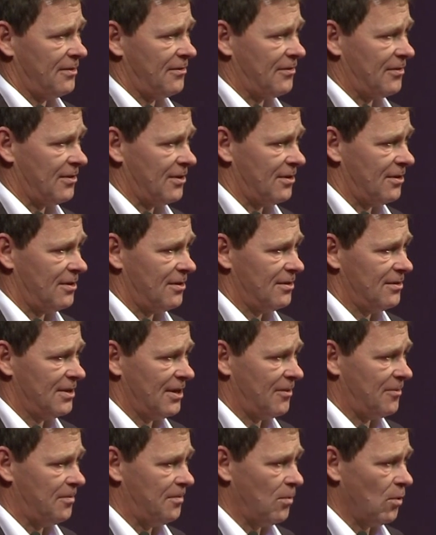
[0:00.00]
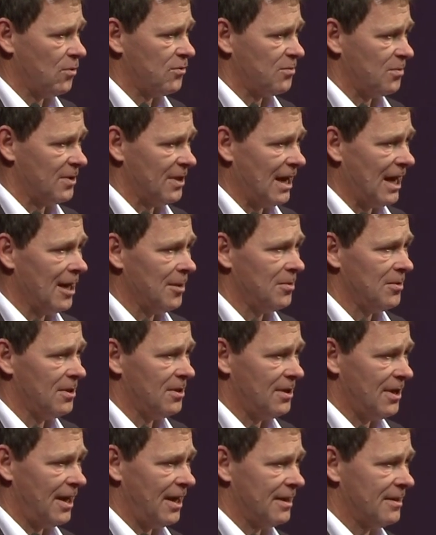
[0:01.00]
that's, uh, that's both
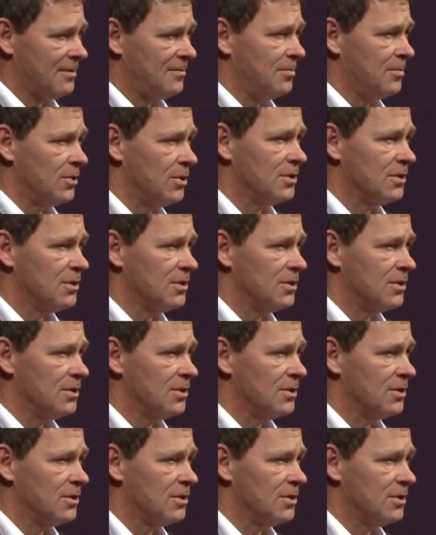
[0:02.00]
reliable and